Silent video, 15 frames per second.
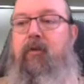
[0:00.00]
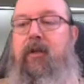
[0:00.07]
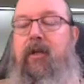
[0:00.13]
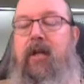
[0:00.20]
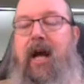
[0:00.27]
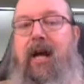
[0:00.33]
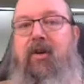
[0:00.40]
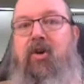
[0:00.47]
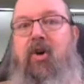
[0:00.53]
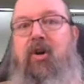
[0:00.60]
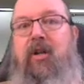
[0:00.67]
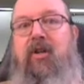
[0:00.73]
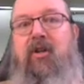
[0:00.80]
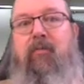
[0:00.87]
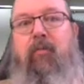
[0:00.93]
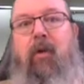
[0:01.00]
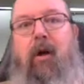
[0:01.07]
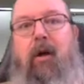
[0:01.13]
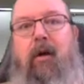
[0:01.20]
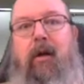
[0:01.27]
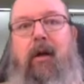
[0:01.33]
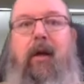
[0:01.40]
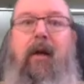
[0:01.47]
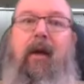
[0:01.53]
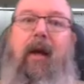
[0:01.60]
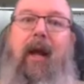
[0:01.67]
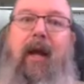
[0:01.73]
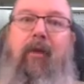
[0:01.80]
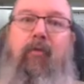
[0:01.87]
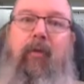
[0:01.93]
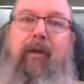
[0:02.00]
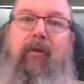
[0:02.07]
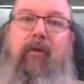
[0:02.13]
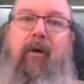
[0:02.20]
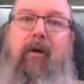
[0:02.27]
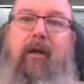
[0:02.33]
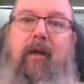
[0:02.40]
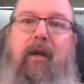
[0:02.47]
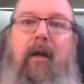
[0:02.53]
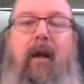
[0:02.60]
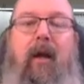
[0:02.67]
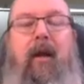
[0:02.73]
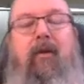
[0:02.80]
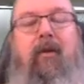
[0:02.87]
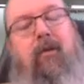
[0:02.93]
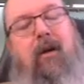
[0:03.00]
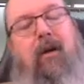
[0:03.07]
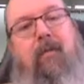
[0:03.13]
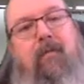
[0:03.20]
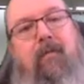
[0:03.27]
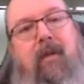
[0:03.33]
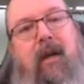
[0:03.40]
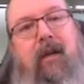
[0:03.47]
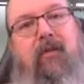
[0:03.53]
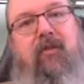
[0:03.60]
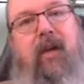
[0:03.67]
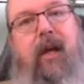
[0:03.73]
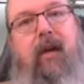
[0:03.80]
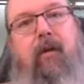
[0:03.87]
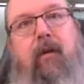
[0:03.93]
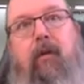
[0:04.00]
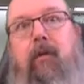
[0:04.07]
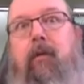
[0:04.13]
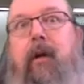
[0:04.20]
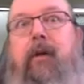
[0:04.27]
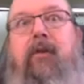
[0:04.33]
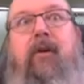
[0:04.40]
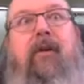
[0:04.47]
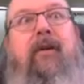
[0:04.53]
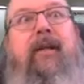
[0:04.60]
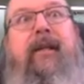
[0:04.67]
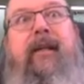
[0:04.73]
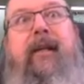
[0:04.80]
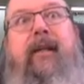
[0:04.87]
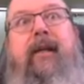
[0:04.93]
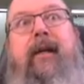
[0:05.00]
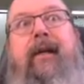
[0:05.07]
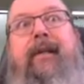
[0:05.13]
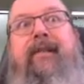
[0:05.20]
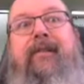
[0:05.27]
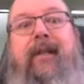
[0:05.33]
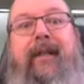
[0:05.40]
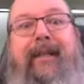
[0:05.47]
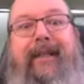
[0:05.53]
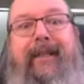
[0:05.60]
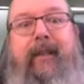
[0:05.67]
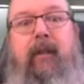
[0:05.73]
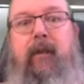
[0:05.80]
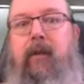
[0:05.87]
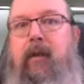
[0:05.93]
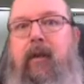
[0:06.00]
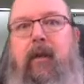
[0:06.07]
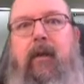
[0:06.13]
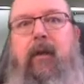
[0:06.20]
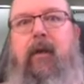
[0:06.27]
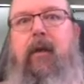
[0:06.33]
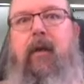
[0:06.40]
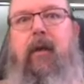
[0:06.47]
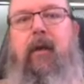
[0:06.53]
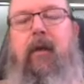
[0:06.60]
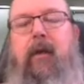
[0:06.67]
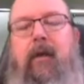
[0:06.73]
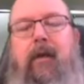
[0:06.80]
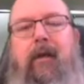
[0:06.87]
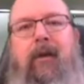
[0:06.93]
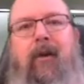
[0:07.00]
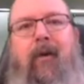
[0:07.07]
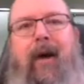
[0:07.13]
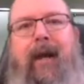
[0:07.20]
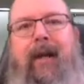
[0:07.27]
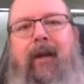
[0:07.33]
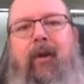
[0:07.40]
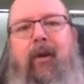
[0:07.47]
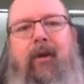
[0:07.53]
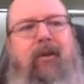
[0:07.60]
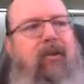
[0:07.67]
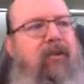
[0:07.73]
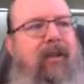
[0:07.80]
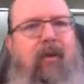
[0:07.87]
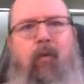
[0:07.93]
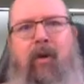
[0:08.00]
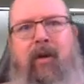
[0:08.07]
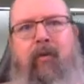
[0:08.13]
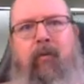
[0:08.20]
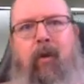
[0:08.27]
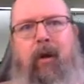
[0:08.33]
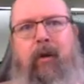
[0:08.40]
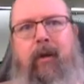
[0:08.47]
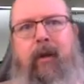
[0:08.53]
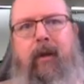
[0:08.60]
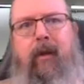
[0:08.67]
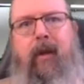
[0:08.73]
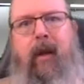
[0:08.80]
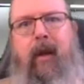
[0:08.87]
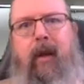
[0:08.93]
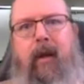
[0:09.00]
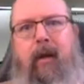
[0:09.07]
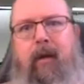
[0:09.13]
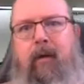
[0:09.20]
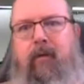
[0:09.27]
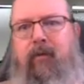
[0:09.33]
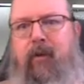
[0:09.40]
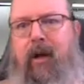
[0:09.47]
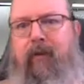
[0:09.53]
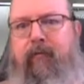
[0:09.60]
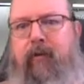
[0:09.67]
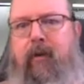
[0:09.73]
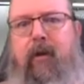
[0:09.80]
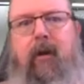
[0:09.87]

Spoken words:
did not turn in your blog at 3:30 and you come and say, well, I turned it in, honest I did, you know, I can look to see when you've logged in and stuff.